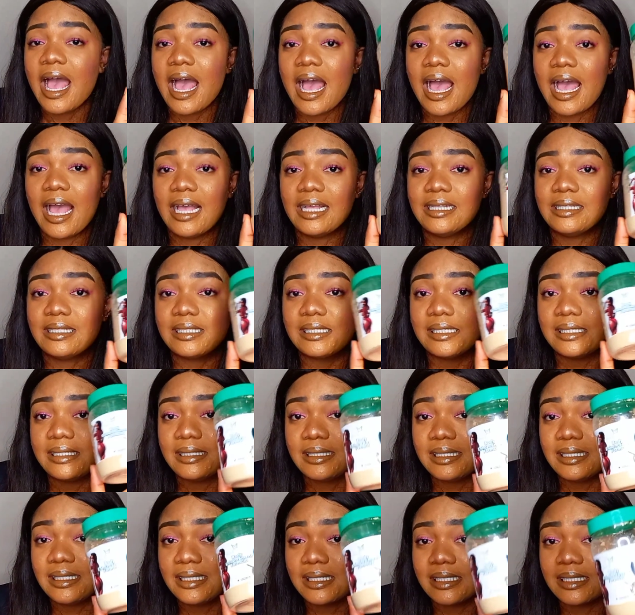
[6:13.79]
And
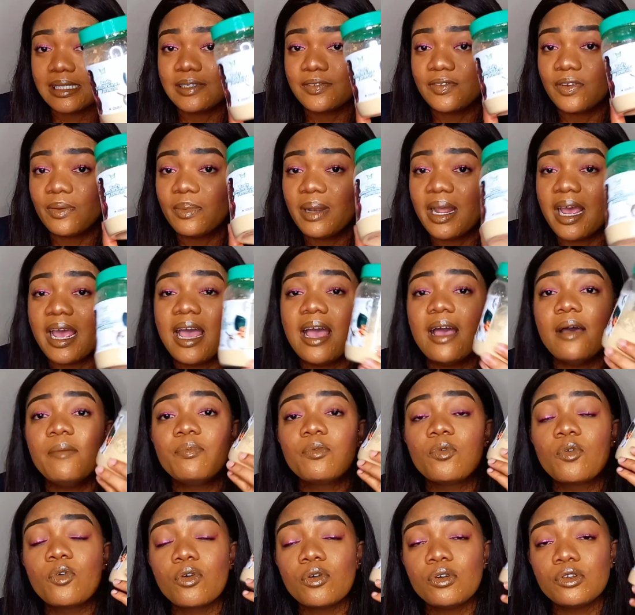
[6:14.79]
this is a formula
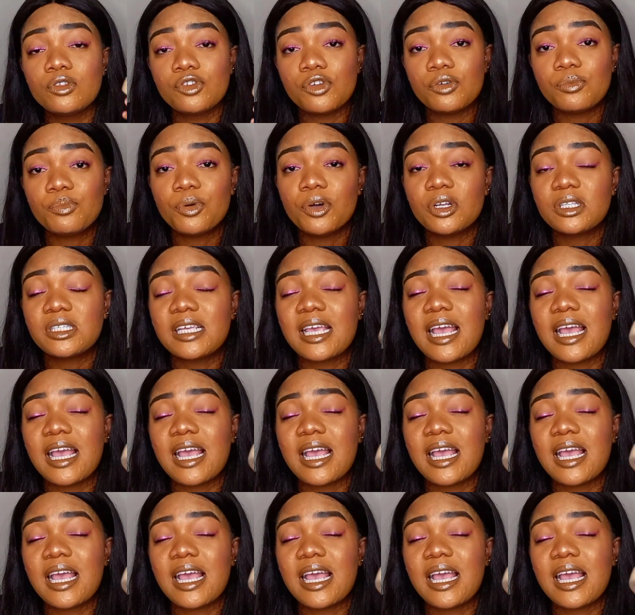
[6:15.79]
help grows your body.